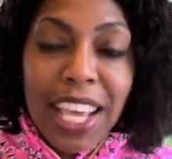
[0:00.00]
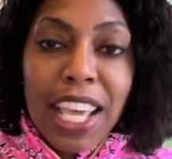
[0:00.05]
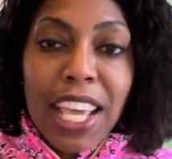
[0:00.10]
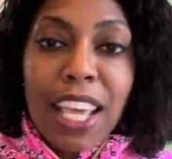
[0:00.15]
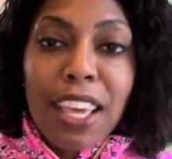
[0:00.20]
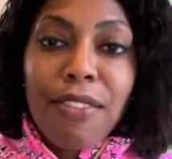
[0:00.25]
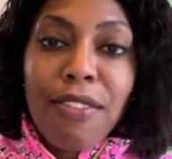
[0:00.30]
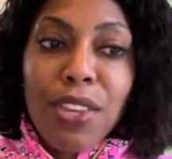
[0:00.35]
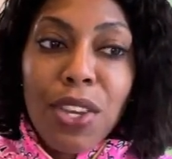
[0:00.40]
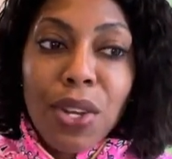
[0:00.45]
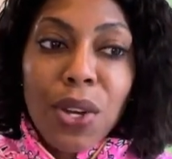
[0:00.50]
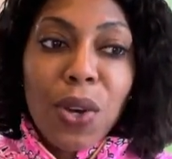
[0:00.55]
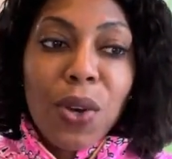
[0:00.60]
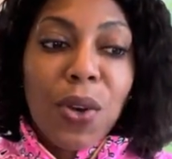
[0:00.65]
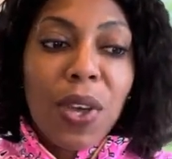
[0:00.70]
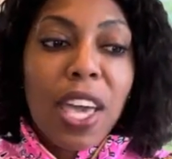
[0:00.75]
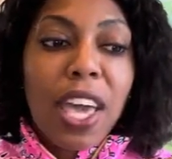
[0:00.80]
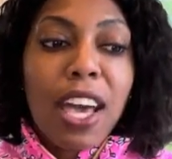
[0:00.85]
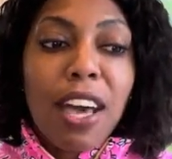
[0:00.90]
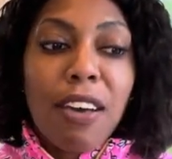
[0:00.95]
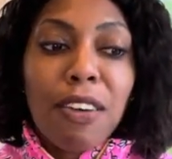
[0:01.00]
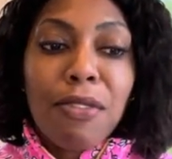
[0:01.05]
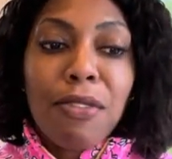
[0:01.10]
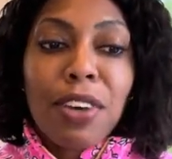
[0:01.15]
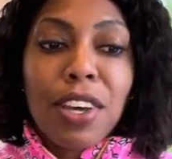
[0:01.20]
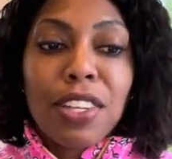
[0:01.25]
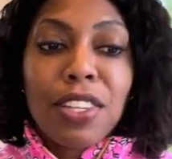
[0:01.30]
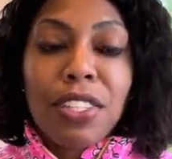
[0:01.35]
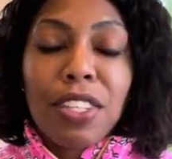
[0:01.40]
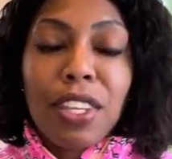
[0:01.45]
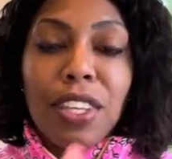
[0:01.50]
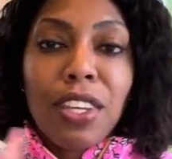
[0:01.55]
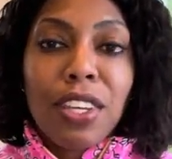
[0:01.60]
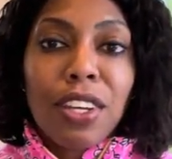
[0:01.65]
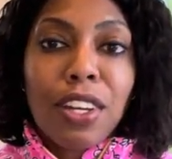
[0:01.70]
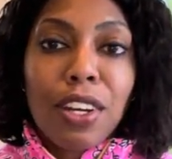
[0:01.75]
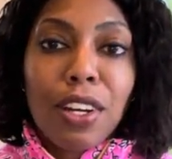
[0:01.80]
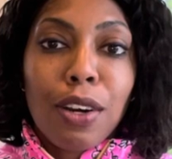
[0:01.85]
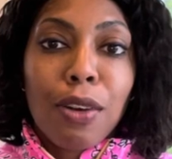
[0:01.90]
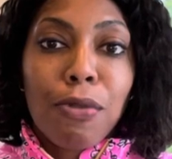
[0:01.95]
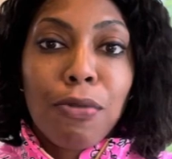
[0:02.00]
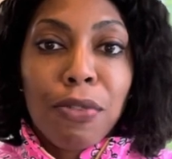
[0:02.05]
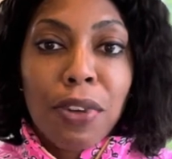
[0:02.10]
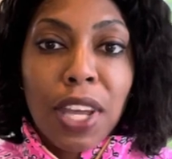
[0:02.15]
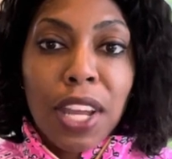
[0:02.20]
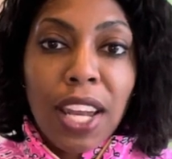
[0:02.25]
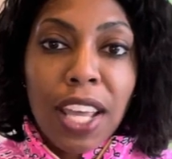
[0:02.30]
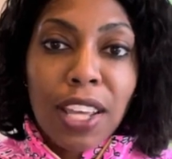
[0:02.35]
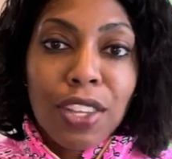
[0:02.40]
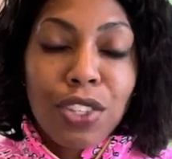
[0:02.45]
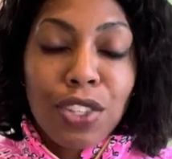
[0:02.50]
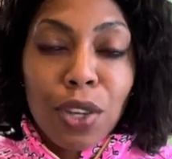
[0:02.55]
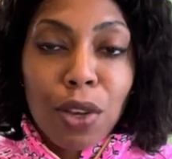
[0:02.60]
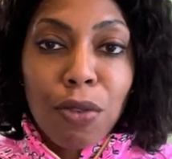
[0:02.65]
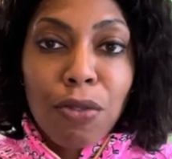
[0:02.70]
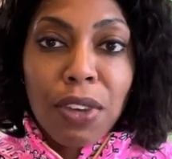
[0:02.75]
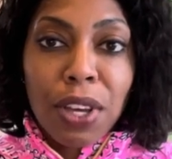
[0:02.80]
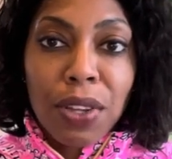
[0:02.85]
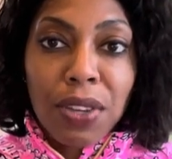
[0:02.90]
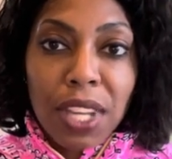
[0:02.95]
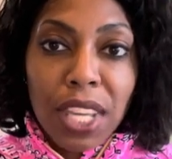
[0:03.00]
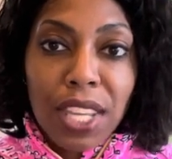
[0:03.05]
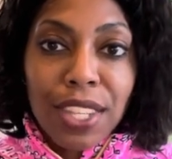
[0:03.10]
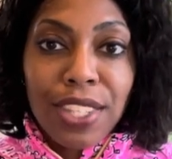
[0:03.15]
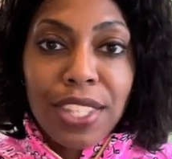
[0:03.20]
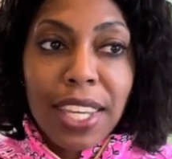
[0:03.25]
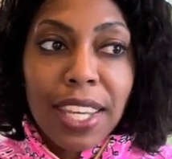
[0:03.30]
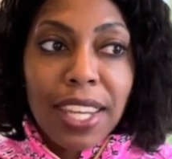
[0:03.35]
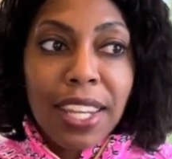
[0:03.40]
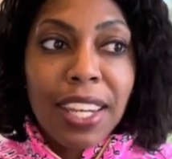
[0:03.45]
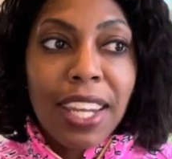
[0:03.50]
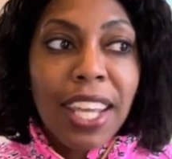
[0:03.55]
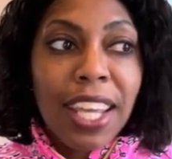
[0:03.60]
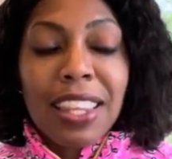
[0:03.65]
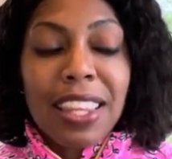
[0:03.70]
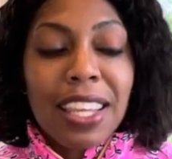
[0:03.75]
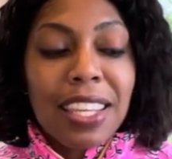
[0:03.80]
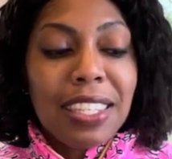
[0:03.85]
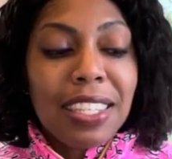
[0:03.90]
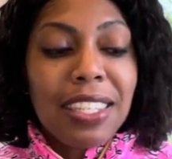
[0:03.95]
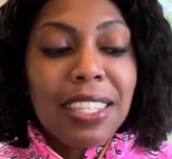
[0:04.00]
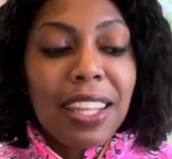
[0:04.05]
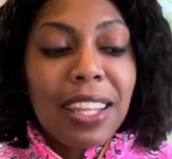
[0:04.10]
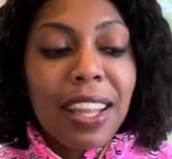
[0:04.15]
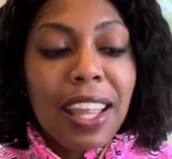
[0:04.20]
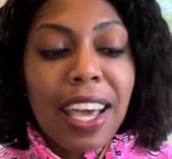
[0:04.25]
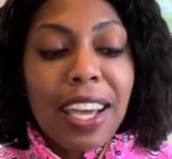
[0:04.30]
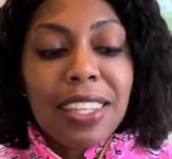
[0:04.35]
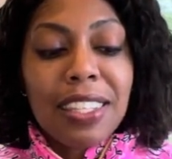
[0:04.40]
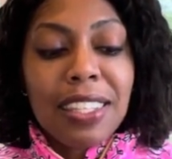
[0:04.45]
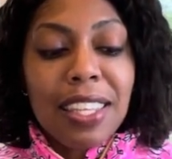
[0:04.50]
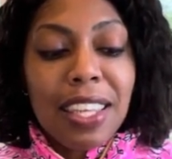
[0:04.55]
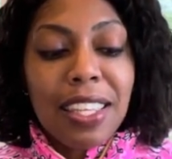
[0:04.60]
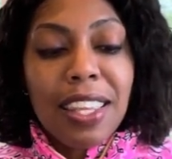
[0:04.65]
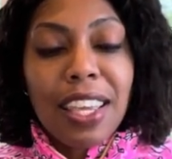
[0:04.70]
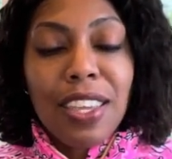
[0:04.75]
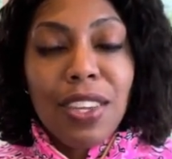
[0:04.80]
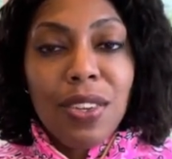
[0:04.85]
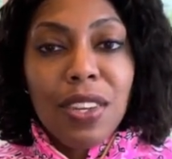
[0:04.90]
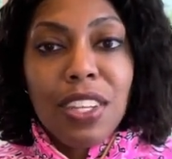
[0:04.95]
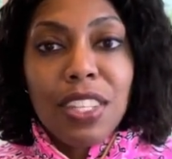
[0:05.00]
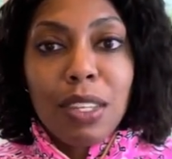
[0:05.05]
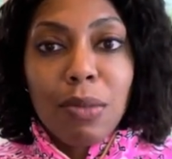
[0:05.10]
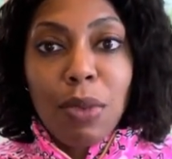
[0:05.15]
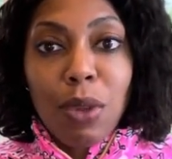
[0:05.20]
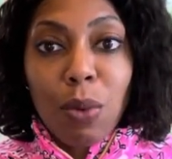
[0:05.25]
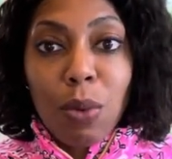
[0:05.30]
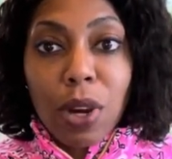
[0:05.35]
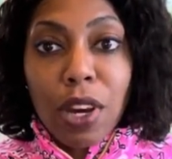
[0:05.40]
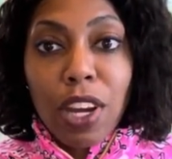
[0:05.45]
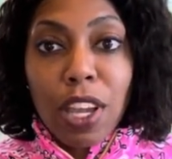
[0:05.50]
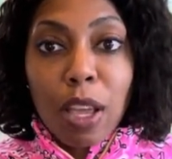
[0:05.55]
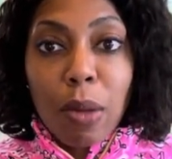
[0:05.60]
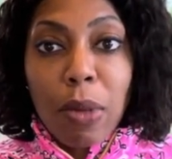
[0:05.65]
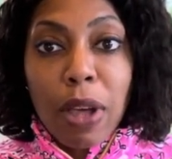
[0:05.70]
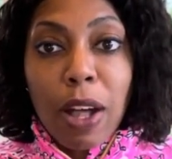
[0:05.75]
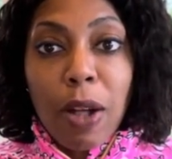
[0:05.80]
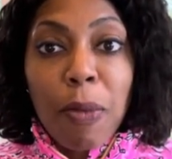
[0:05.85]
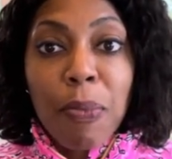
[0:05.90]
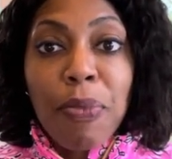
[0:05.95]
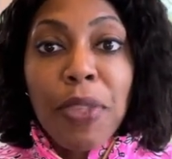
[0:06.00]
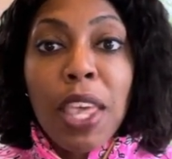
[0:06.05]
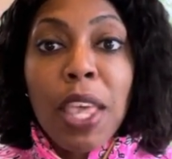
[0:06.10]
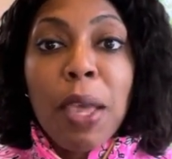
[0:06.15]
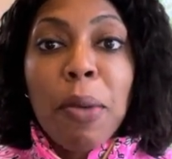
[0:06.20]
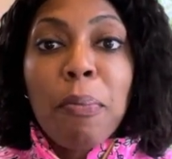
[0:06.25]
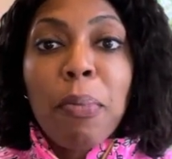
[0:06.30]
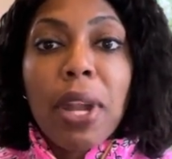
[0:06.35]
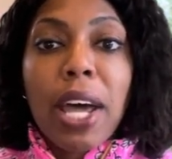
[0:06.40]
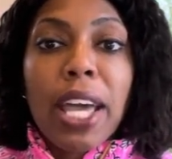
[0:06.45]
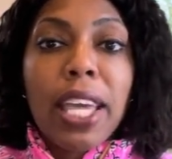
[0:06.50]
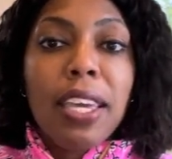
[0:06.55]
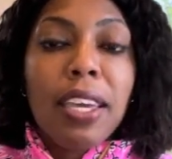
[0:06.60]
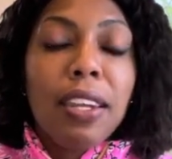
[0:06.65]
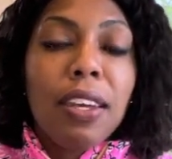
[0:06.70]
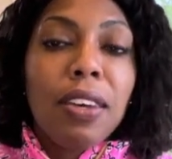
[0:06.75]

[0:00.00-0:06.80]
if you don't have a secure financial foundation, this is the last thing that you need to be worrying about. But I can